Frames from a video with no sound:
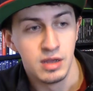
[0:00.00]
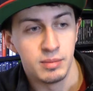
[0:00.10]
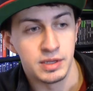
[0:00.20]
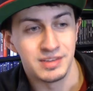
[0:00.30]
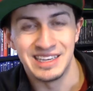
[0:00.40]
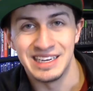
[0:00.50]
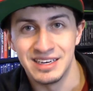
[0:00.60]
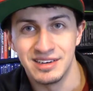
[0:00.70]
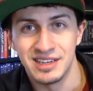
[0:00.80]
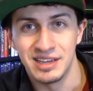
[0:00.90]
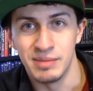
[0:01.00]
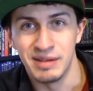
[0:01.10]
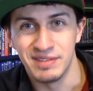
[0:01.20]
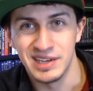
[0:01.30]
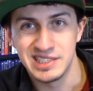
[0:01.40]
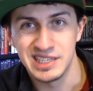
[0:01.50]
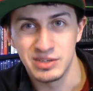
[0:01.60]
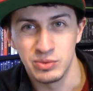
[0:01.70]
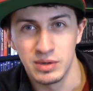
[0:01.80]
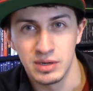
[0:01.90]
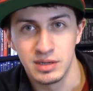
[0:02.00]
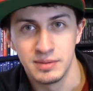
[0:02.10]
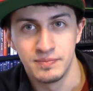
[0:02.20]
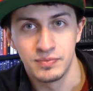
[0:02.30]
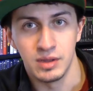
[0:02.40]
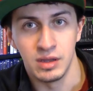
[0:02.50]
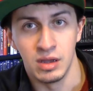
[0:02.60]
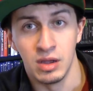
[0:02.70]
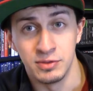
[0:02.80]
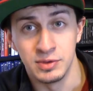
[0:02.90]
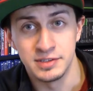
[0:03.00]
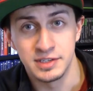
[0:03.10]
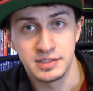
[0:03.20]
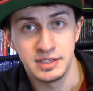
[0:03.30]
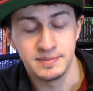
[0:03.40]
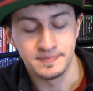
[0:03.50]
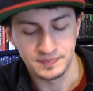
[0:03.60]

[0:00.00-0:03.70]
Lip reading: because I need it to get my fight stick to work on 360.